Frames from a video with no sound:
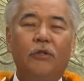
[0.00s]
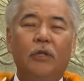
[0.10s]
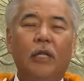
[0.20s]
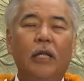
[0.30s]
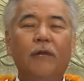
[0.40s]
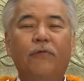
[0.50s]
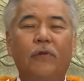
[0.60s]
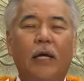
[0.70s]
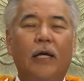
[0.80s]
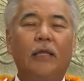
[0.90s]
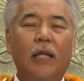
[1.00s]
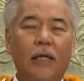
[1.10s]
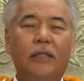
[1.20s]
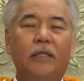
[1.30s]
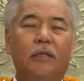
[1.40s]
to lift and
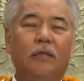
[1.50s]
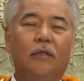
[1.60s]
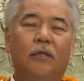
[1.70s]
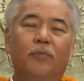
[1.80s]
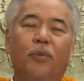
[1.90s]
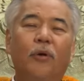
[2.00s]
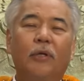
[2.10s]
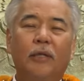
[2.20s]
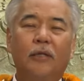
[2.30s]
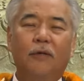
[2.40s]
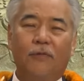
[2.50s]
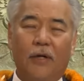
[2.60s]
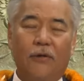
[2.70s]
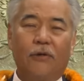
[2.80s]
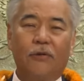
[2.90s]
lighten the burden of
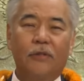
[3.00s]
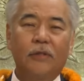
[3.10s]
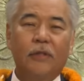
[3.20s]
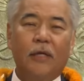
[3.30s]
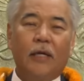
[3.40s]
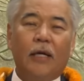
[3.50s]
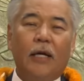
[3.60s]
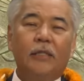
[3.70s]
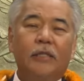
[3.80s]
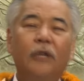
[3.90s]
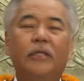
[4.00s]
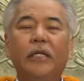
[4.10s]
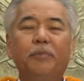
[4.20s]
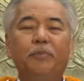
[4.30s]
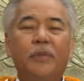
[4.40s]
others. It's our
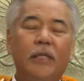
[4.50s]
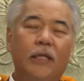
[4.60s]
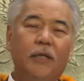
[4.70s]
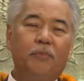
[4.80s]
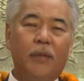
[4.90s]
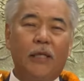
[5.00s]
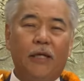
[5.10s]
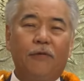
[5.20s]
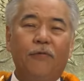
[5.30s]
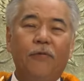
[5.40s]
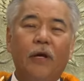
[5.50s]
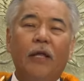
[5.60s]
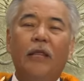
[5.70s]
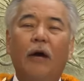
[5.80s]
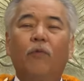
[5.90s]
deep-seated belief
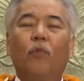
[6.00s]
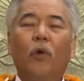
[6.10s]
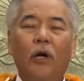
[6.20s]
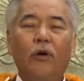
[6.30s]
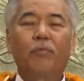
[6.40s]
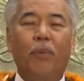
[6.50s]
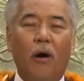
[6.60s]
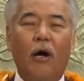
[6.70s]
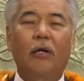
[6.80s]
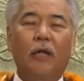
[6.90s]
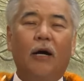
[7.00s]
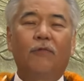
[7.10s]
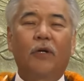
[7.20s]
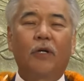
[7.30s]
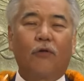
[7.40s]
that we're part
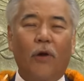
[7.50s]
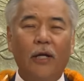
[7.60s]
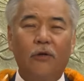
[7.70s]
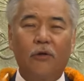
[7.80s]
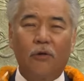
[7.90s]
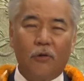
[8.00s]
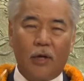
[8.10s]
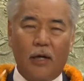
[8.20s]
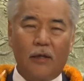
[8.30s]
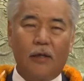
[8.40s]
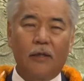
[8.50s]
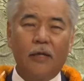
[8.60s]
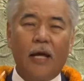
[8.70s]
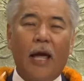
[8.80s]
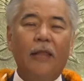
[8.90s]
of a greater ohana
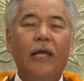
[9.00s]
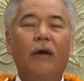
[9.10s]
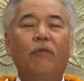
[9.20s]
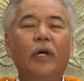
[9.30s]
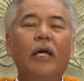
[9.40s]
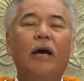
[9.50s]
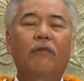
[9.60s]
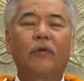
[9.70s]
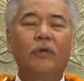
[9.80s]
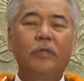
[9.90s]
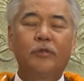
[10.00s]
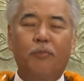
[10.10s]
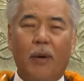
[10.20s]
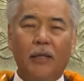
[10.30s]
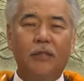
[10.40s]
and that we have a
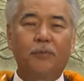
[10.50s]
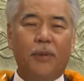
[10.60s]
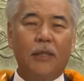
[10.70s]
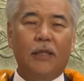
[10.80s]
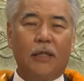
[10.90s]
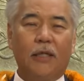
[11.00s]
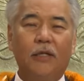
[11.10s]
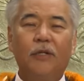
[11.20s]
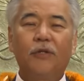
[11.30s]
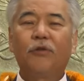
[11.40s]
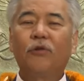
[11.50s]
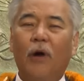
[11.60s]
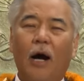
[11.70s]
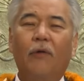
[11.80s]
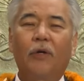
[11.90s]
responsibility
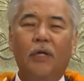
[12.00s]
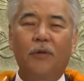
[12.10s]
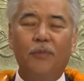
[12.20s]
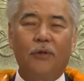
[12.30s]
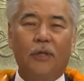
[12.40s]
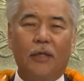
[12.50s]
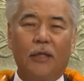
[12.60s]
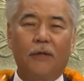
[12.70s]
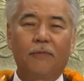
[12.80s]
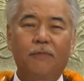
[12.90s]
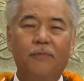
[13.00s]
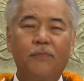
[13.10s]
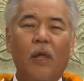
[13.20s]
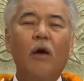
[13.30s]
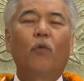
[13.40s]
to our community.
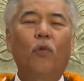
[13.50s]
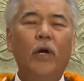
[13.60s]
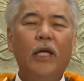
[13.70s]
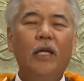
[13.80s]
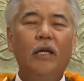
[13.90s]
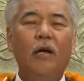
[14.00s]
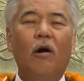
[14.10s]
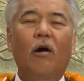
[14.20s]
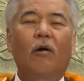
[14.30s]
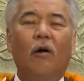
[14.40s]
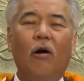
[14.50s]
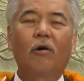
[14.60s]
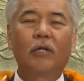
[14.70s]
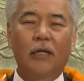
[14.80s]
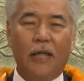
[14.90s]
We are
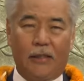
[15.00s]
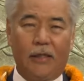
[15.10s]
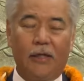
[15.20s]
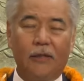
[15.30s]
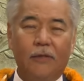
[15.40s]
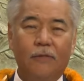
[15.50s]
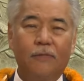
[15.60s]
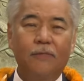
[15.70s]
all connected.